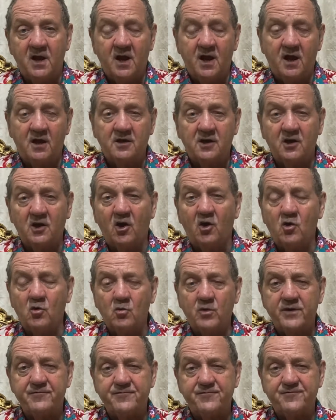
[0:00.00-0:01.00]
And along
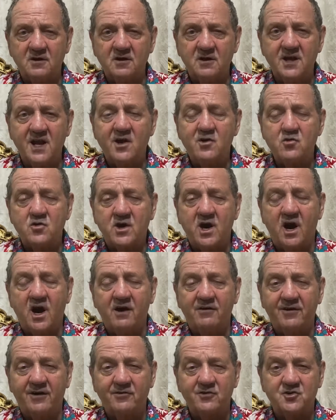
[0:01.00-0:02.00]
with low
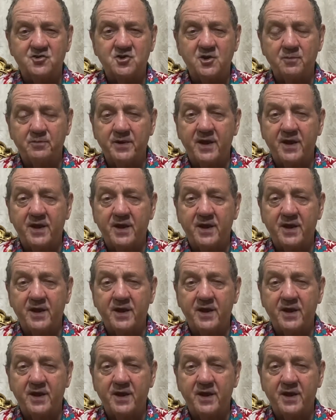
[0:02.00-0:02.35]
car ownership,